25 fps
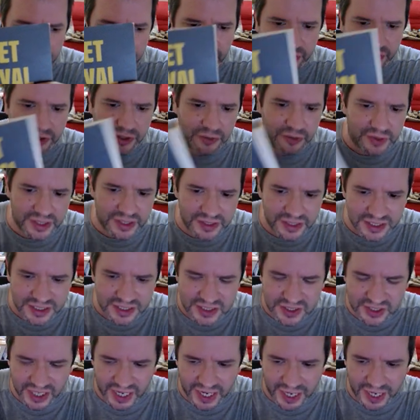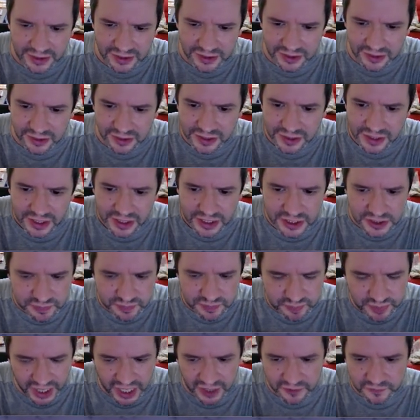The channel is
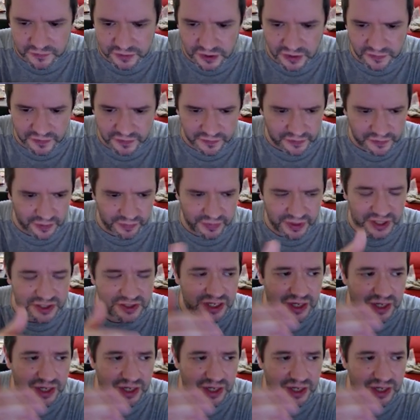packed full of information.